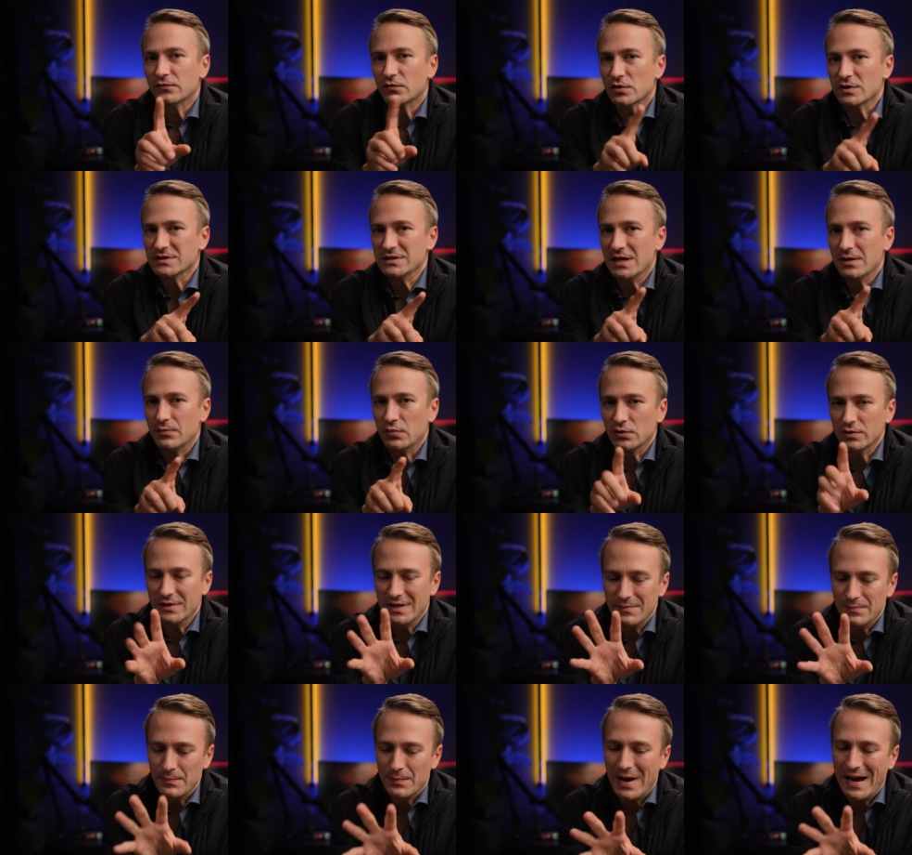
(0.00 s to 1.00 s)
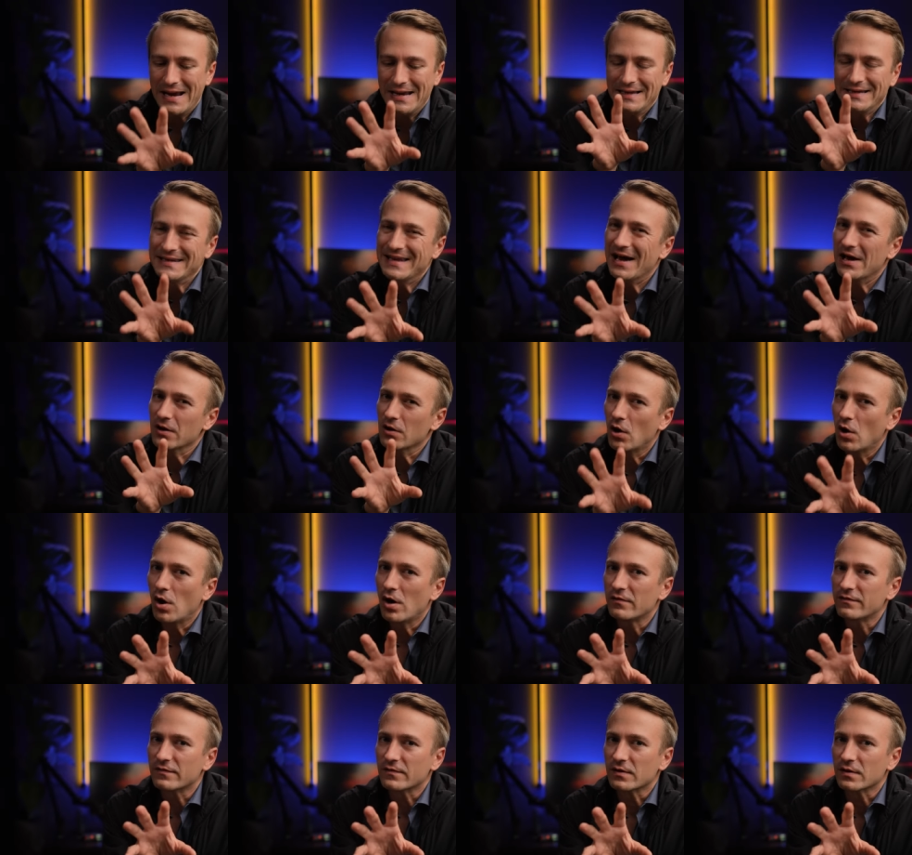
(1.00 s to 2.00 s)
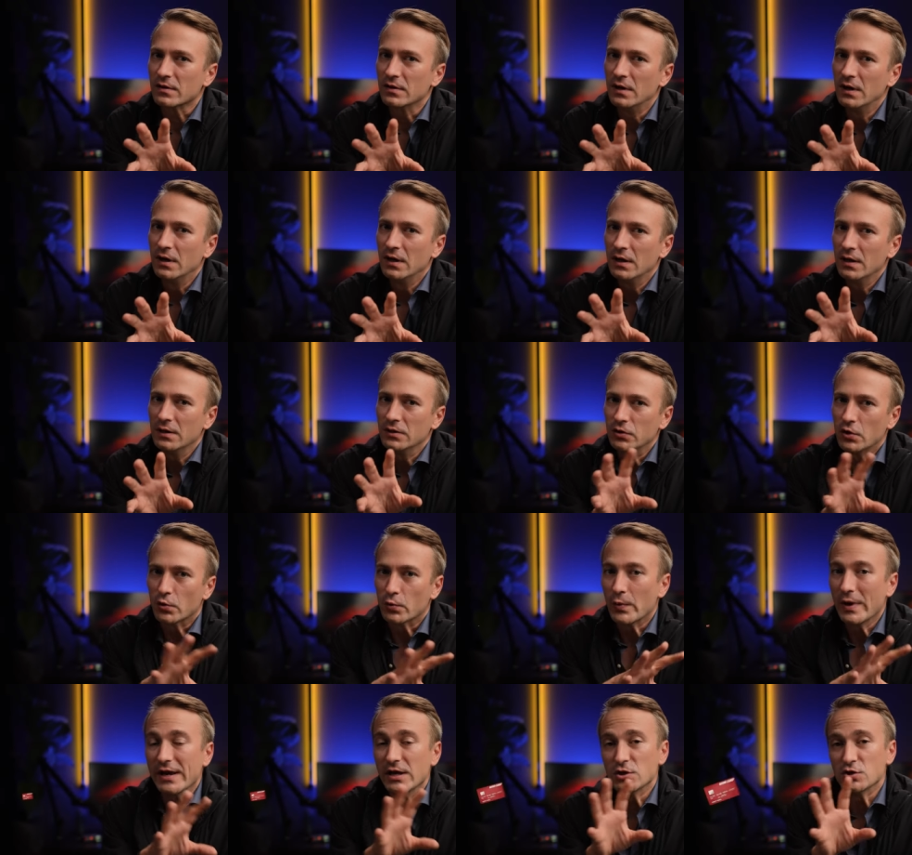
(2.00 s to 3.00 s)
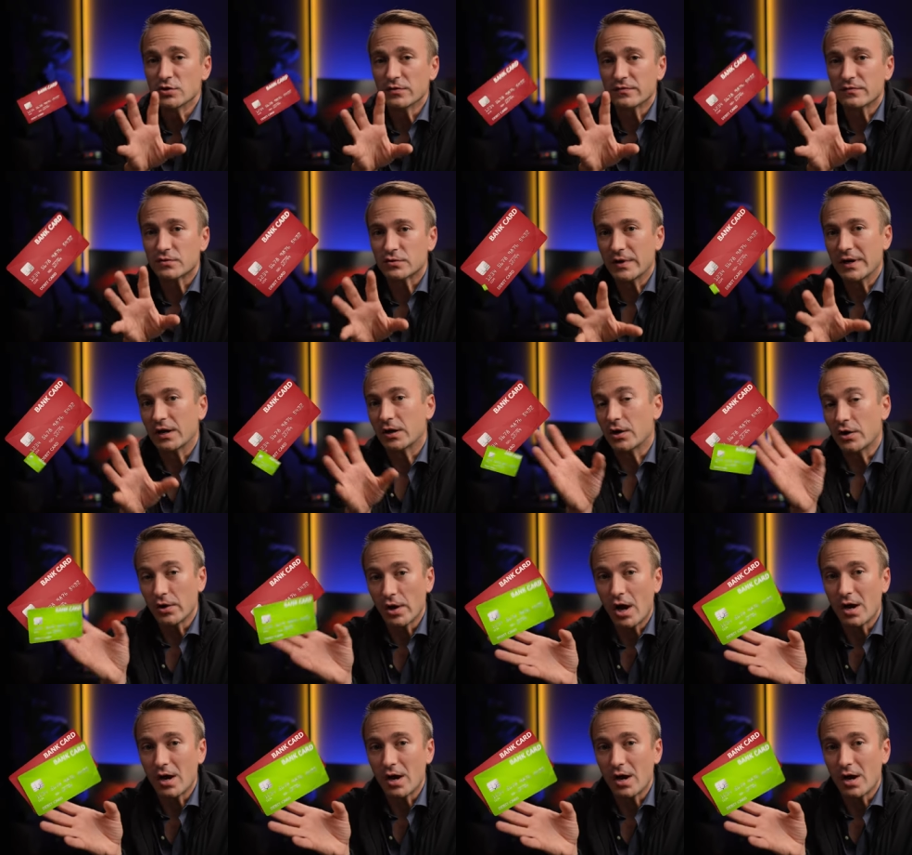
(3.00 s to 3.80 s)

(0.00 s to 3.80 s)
For example, they might not offer the range of credit card